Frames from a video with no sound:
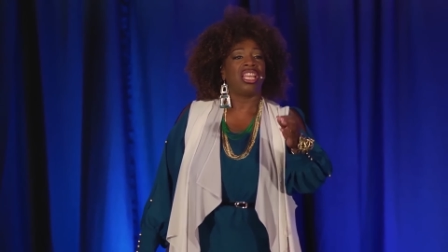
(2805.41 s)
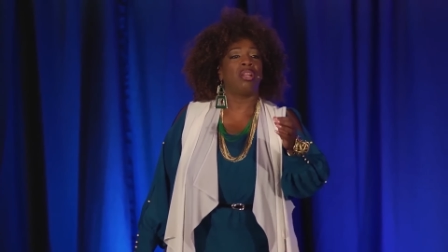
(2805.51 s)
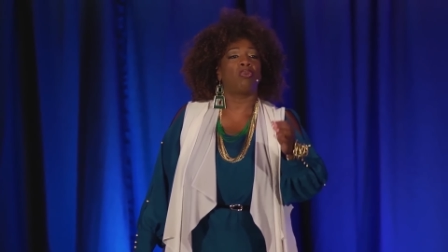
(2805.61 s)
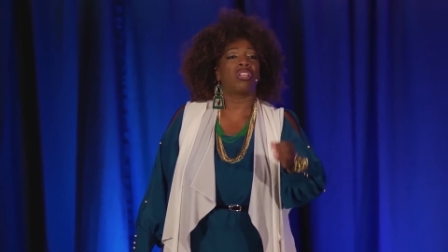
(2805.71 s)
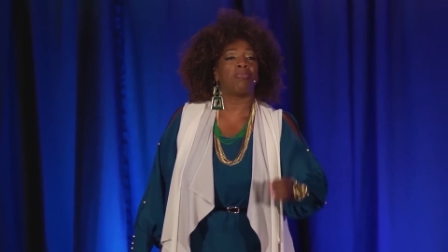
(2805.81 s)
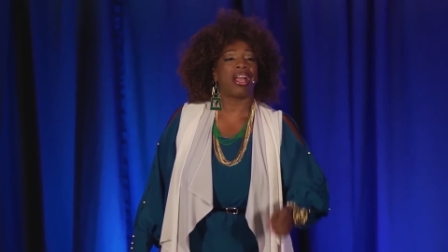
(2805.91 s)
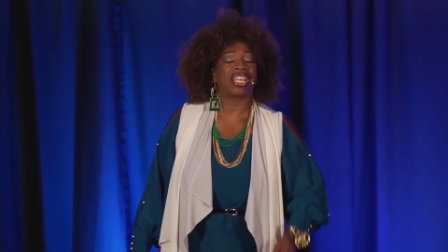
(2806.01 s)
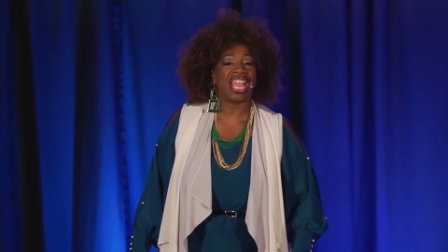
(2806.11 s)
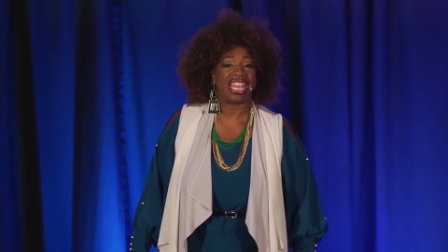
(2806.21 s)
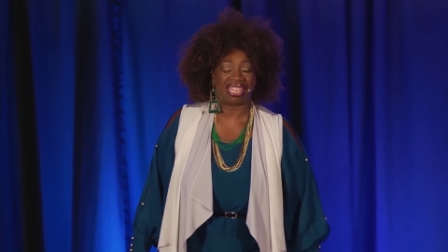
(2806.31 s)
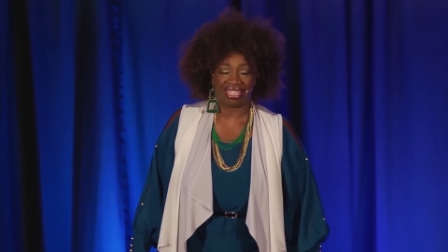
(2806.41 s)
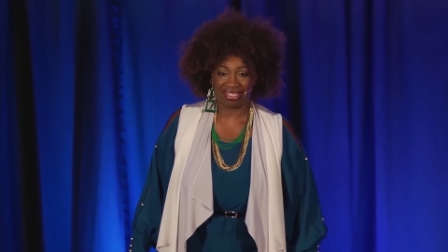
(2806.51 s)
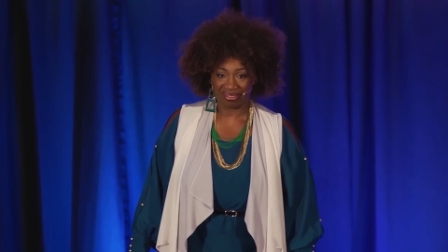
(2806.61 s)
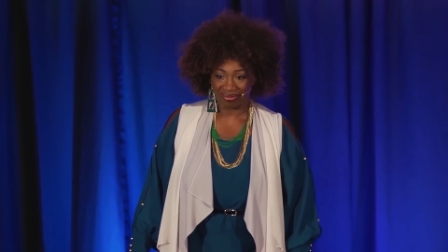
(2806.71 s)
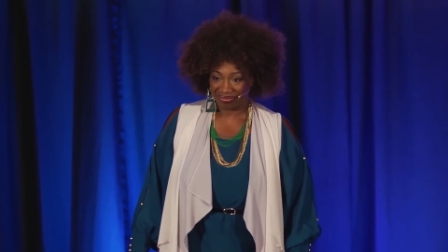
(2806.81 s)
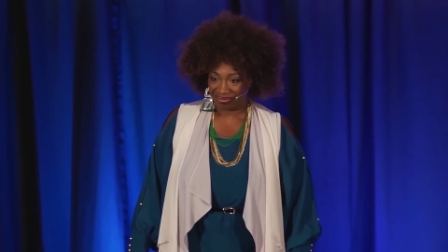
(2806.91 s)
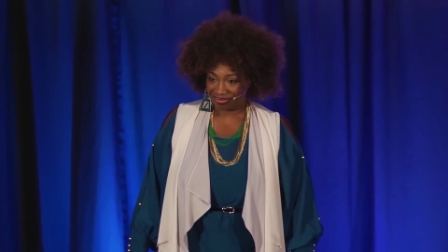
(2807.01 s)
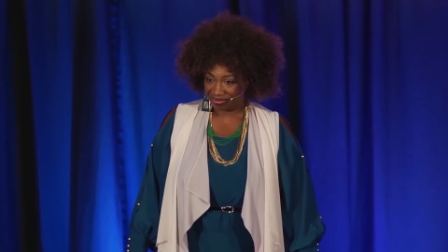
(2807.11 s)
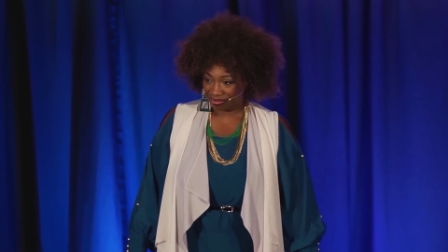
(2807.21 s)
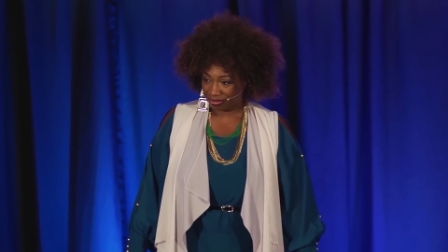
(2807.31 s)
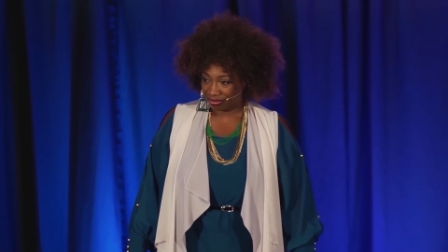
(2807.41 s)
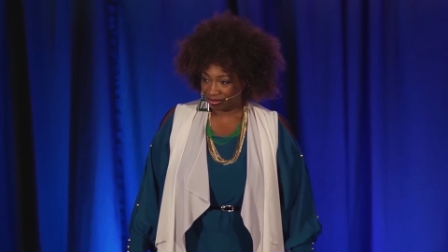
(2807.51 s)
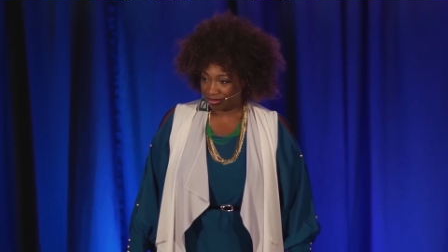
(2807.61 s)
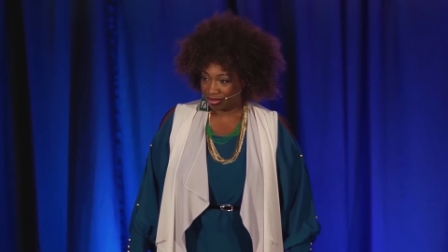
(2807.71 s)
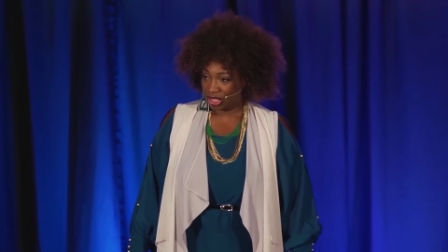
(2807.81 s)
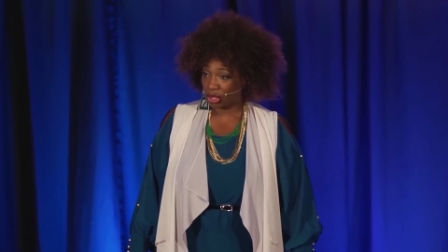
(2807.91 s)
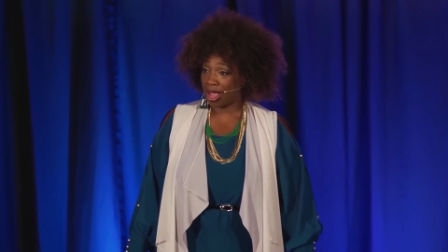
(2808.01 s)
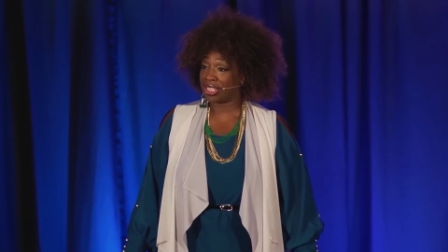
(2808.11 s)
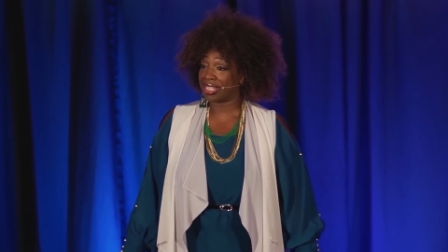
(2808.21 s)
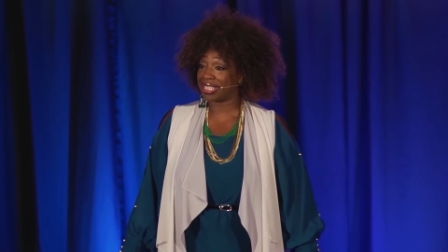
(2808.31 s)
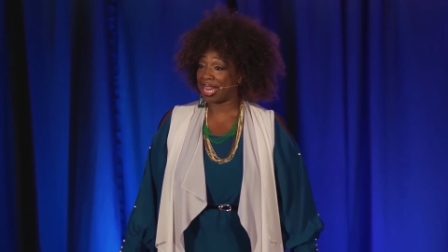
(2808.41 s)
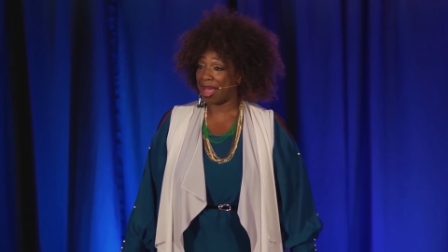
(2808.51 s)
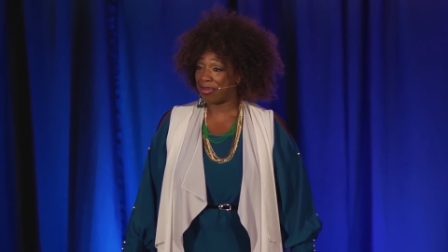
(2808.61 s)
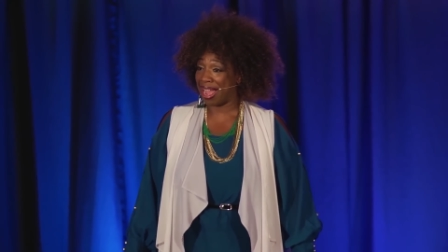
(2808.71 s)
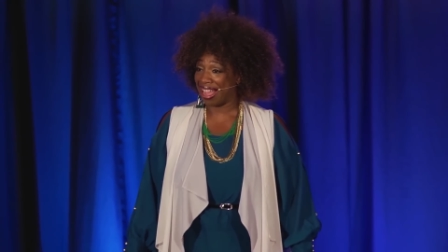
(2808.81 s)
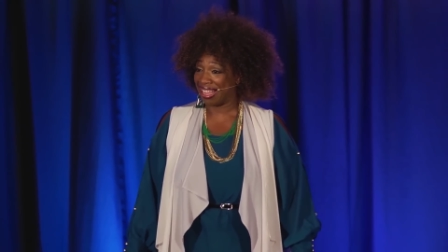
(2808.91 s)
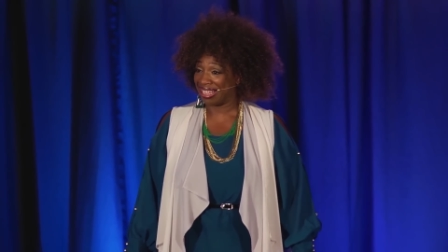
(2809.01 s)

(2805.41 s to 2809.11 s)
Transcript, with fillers: it was my cake. So I just stopped by